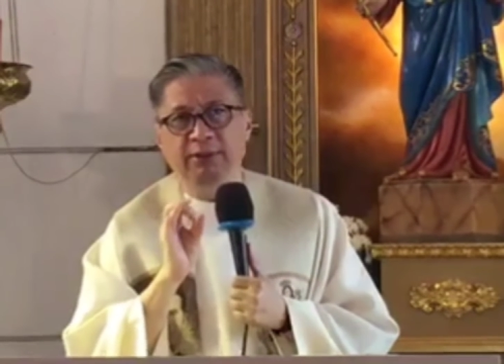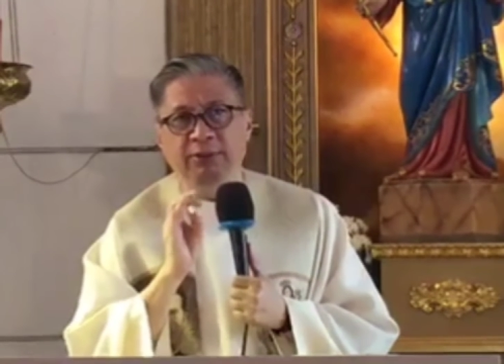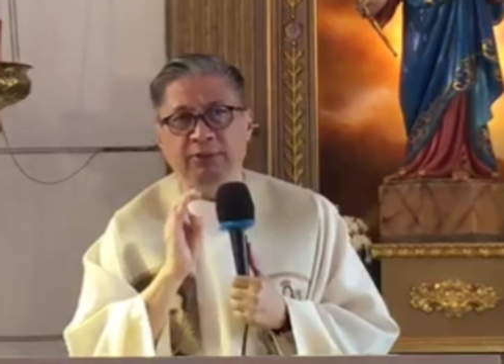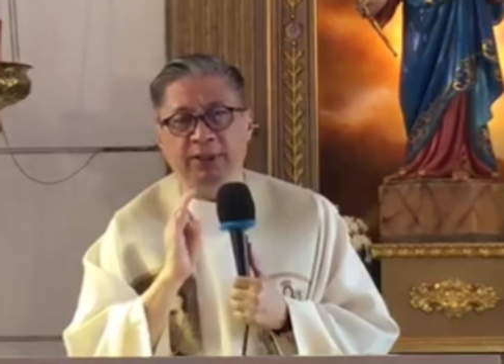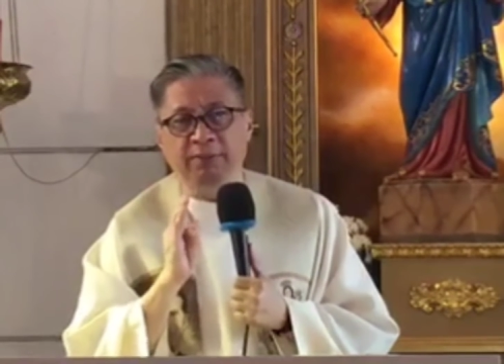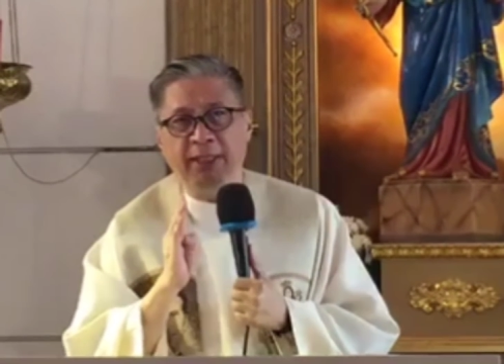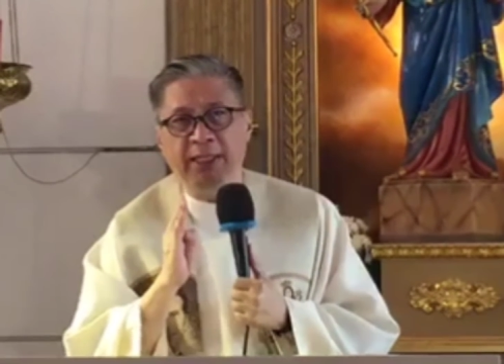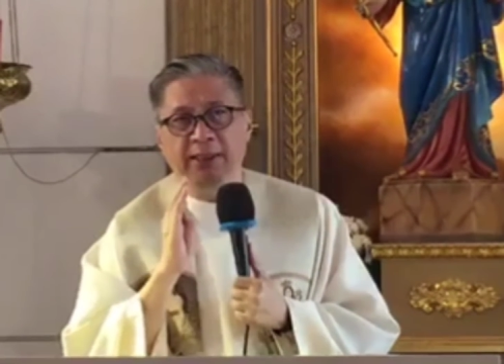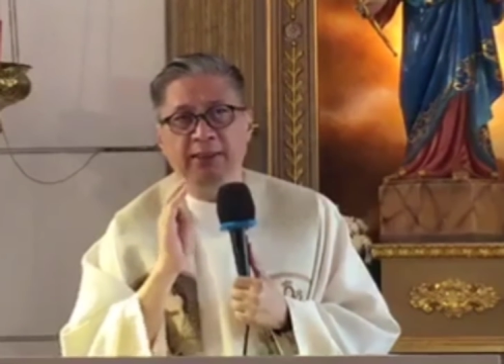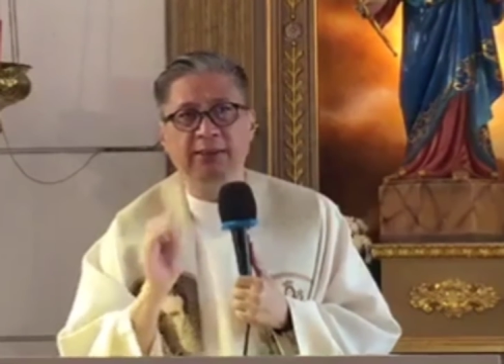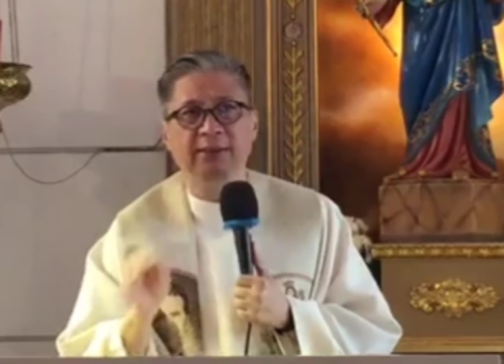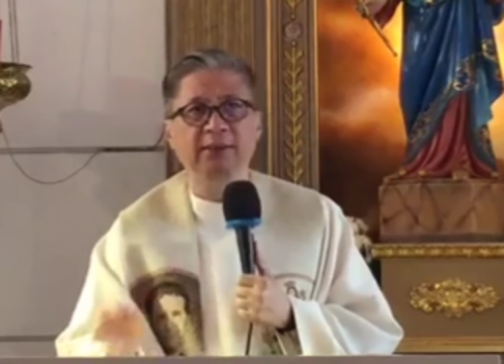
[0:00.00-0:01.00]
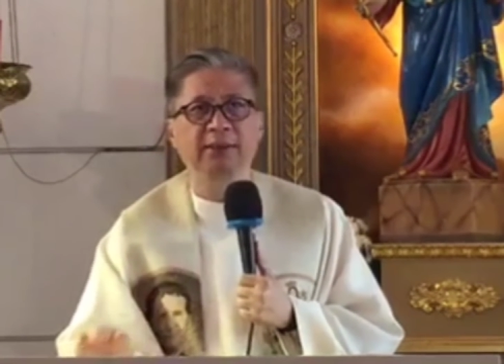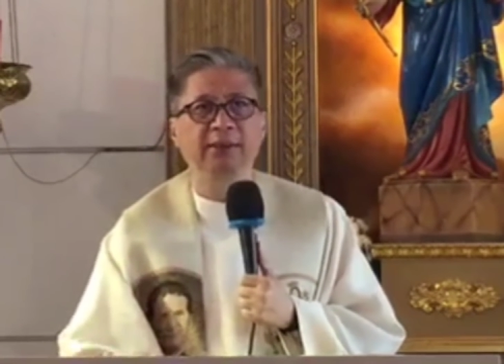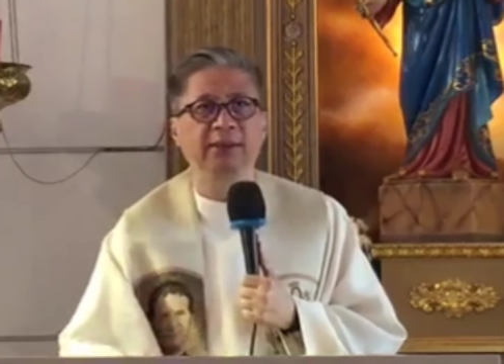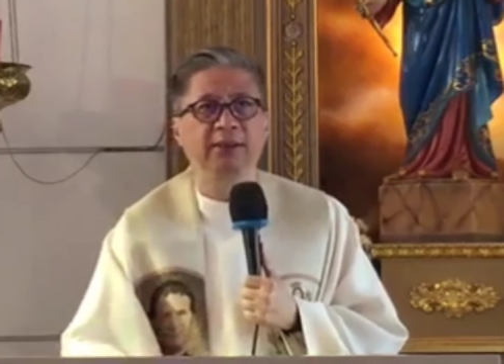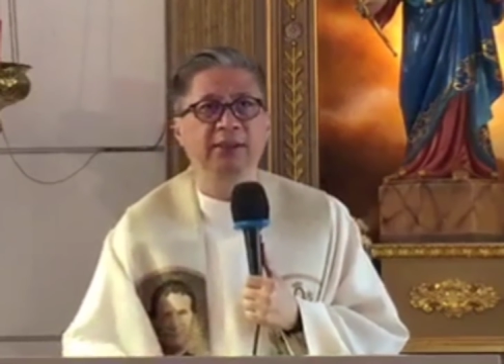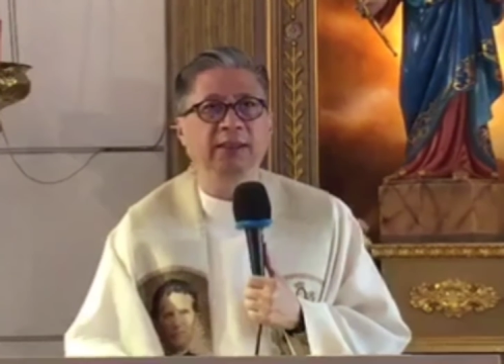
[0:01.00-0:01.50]
to remain,
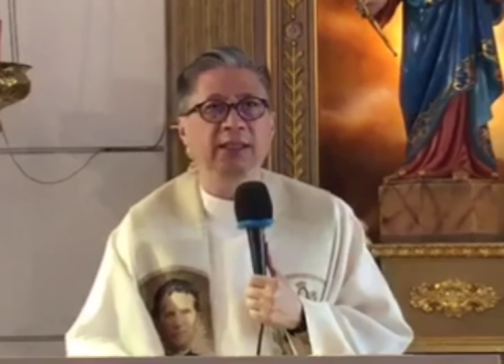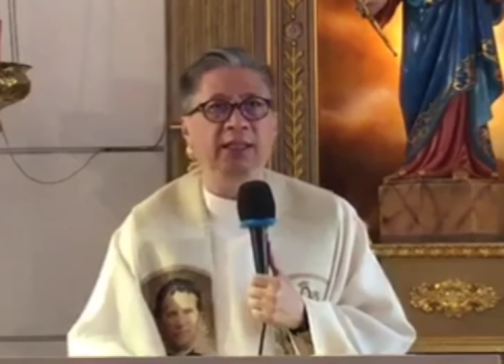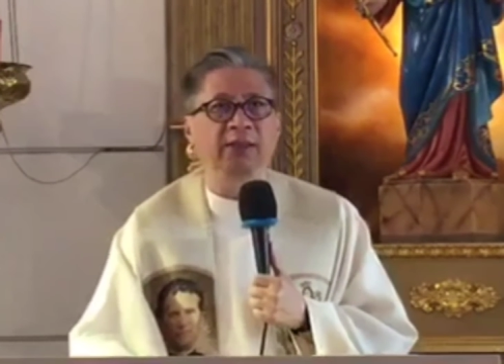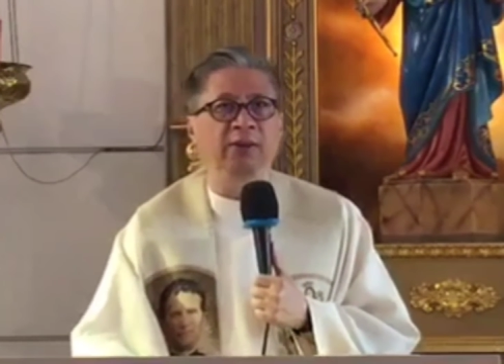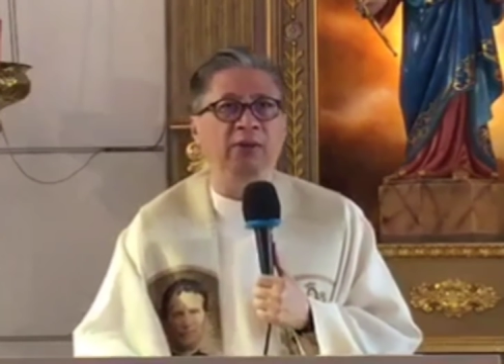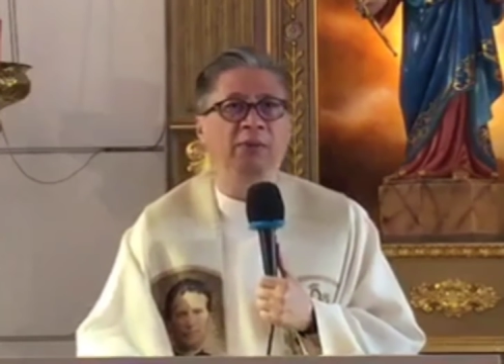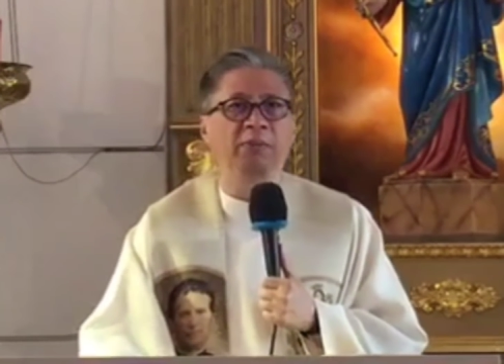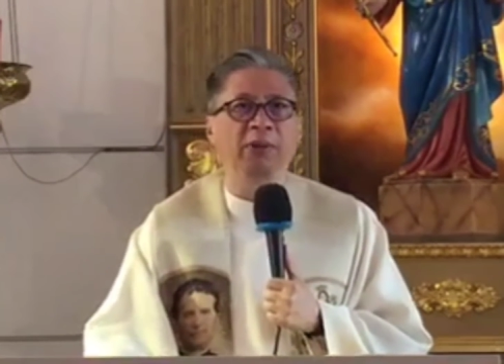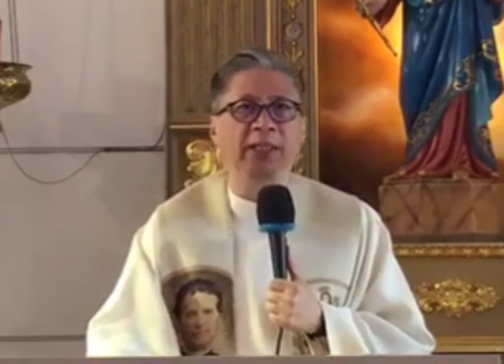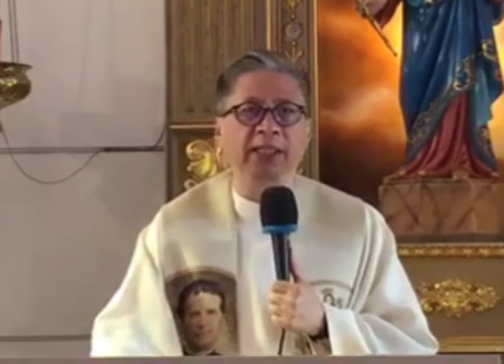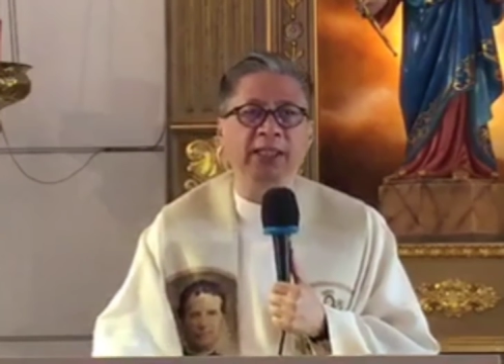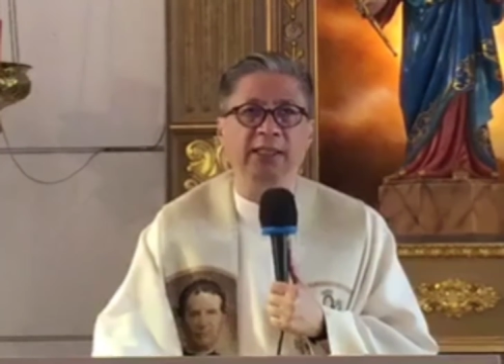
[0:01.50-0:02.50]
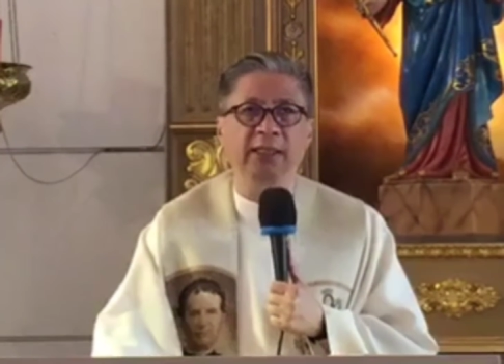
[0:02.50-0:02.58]
and hopefully